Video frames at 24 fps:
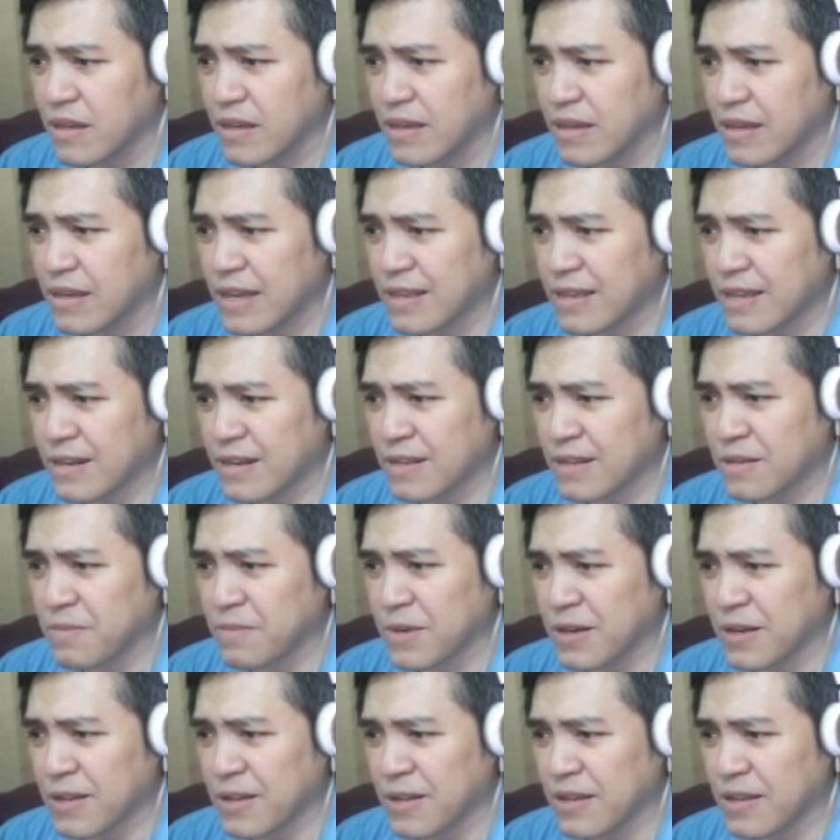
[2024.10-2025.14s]
Yeah, I think that's
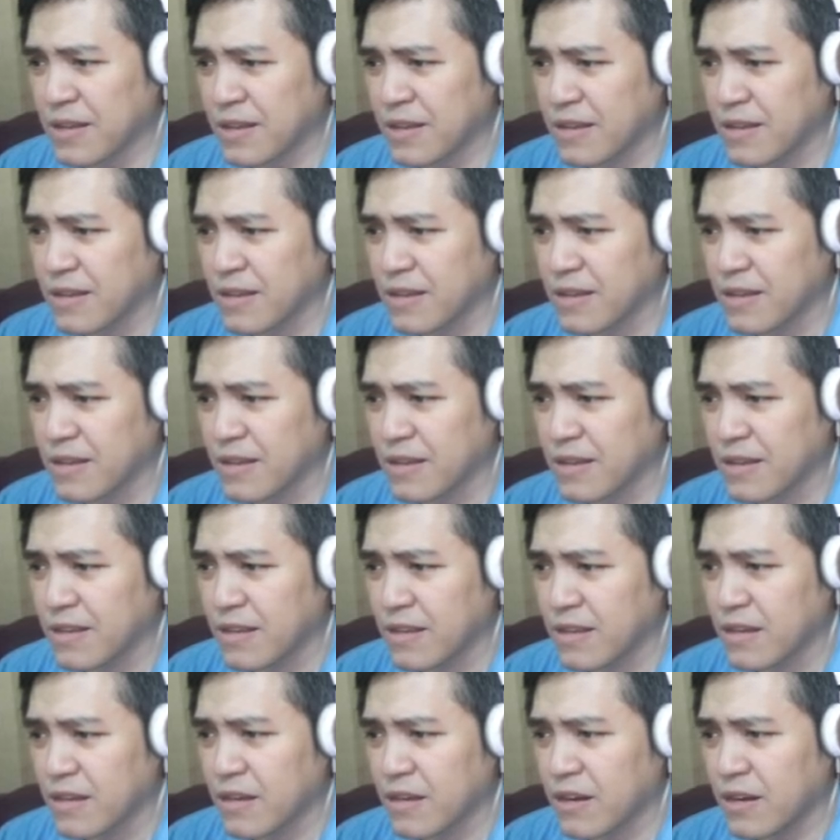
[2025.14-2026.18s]
about it.
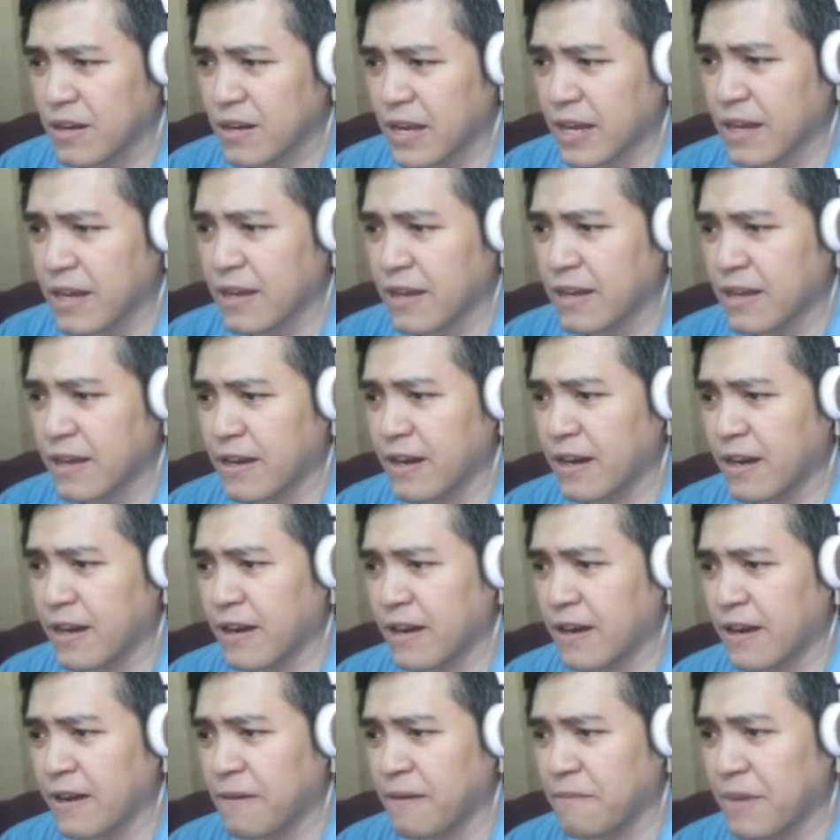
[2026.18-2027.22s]
Okay.
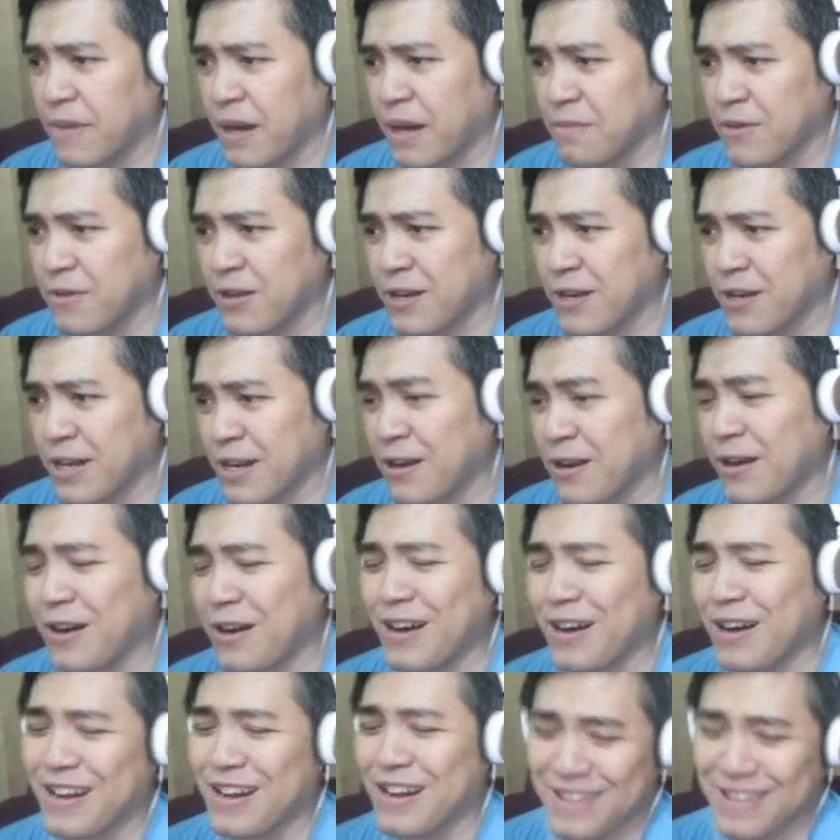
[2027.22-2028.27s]
I'm gonna
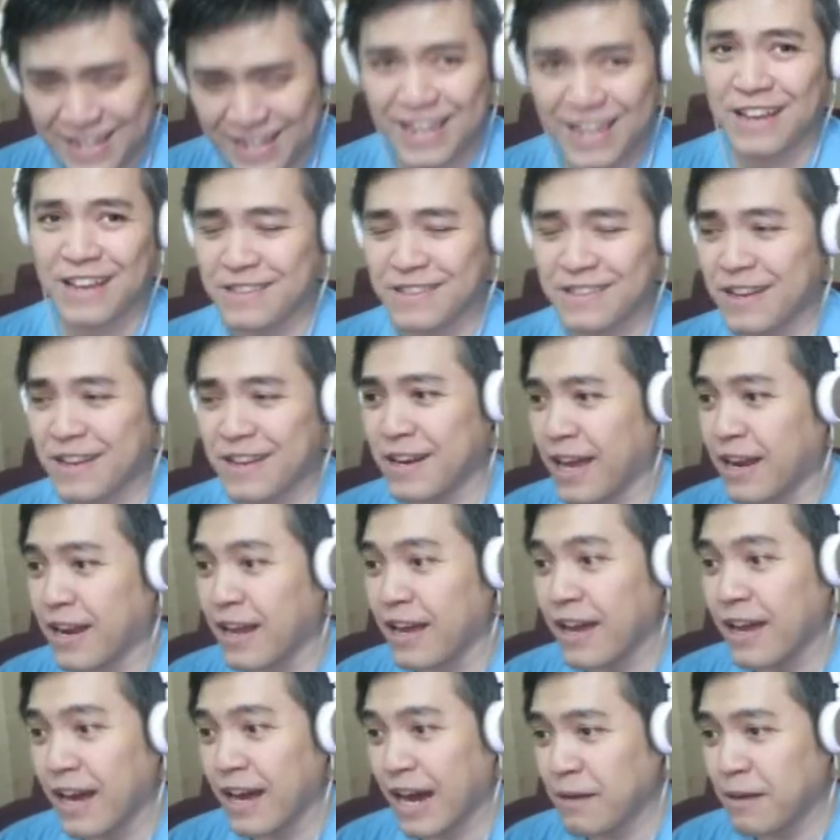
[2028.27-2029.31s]
see. I said it again.
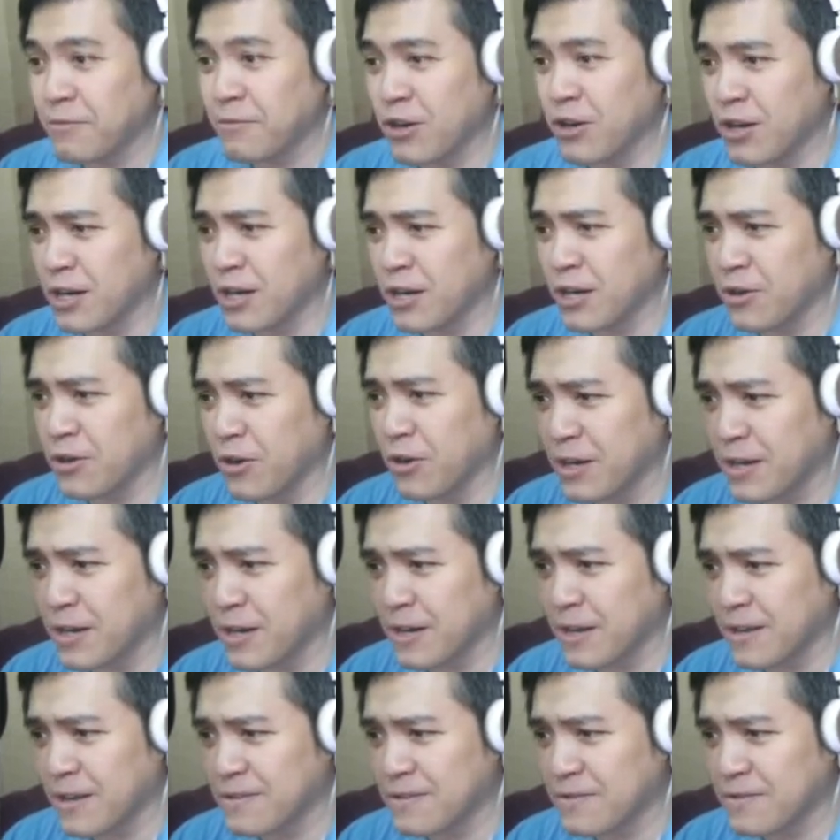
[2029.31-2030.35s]
I'm gonna order
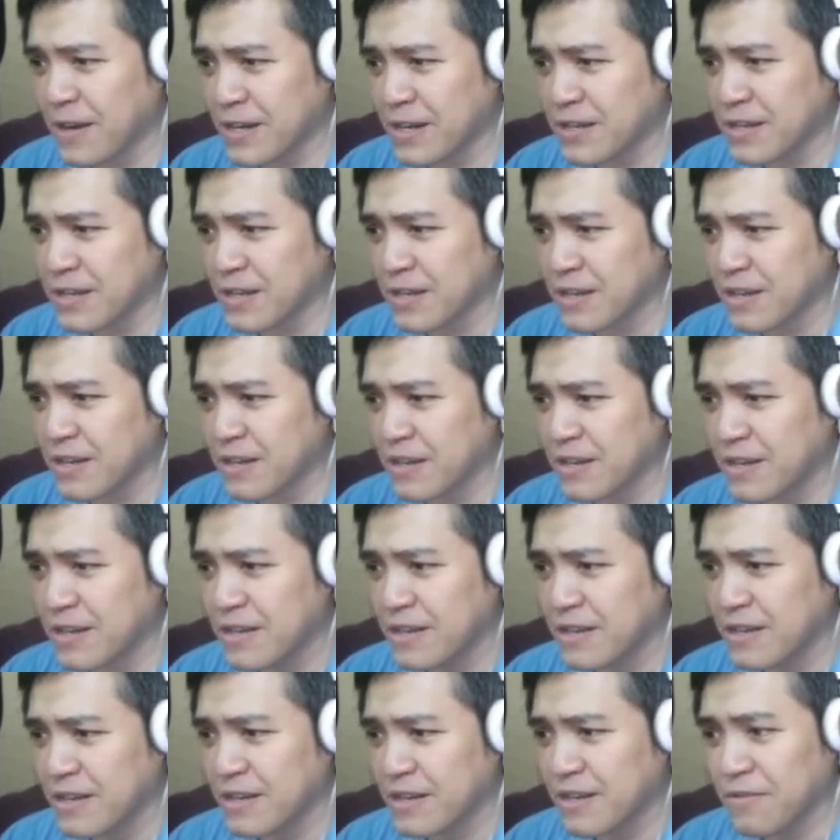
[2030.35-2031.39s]
an extraction.
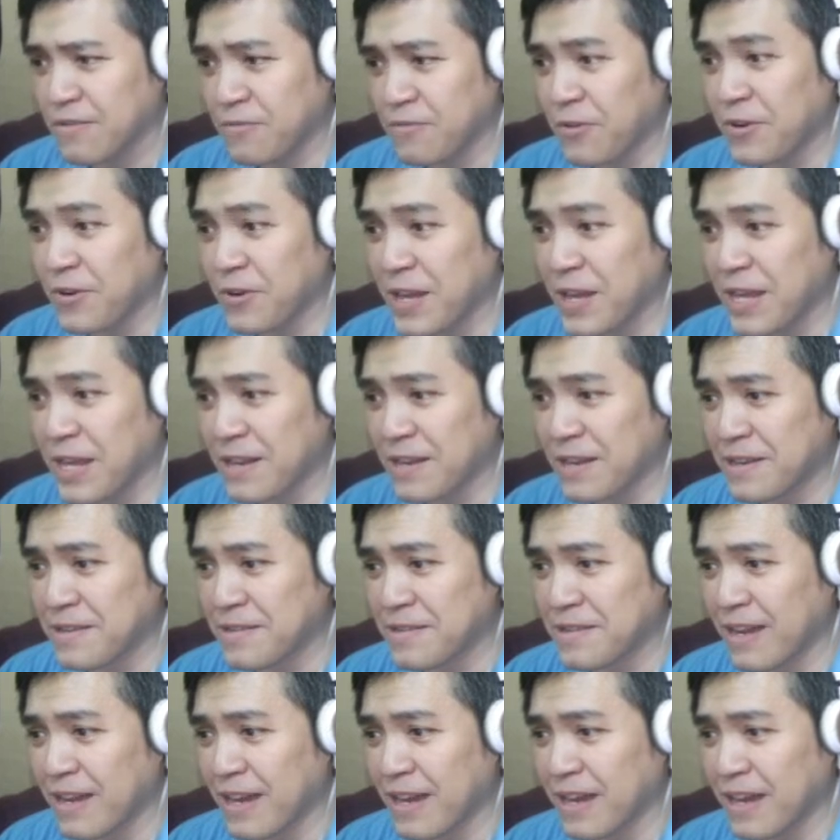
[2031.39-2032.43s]
For real
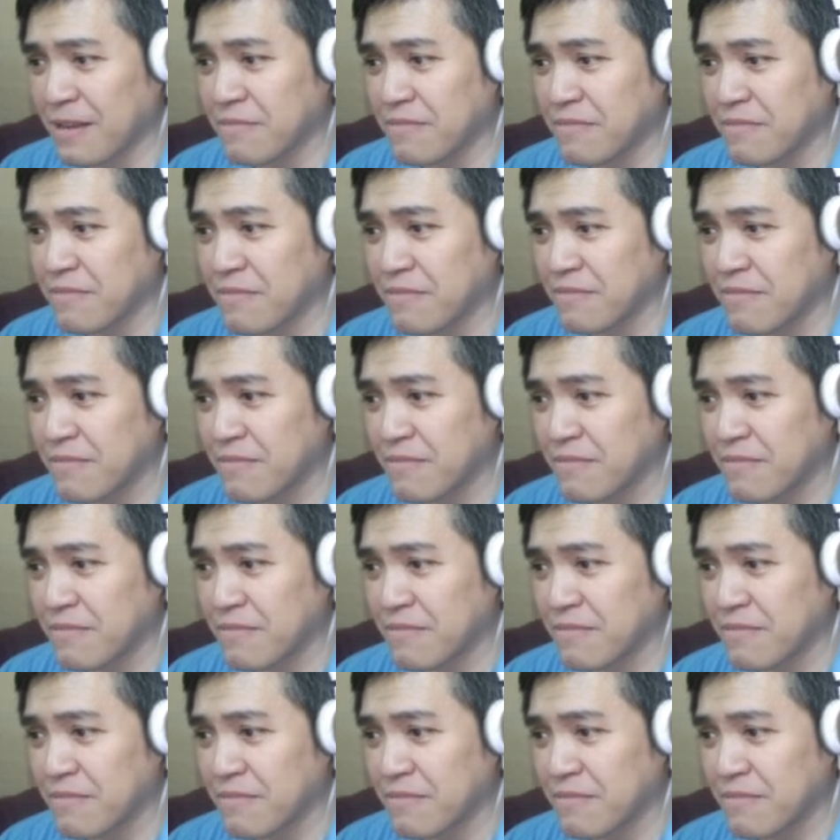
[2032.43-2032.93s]
this time.